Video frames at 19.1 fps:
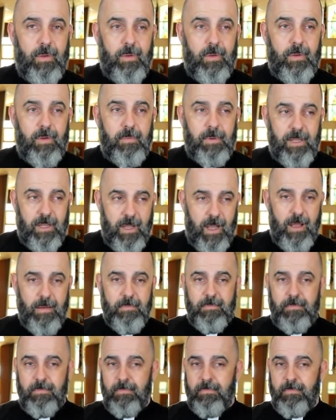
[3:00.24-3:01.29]
To
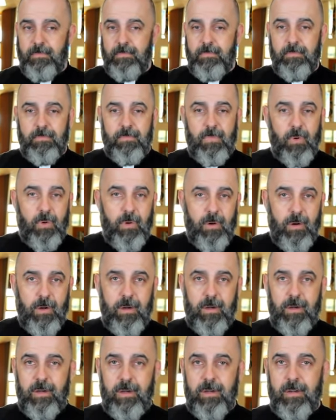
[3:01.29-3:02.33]
become more
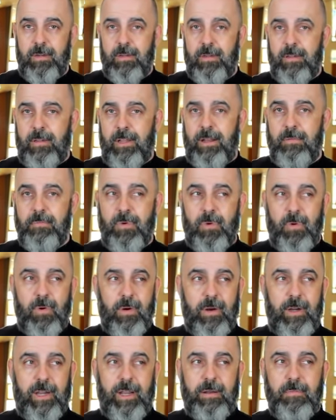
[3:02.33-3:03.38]
and
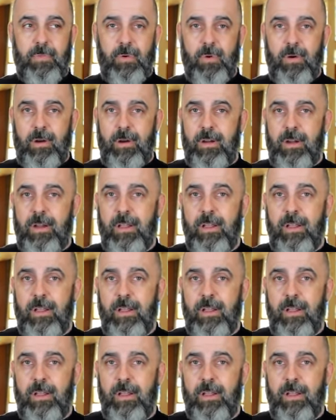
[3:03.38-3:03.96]
more and more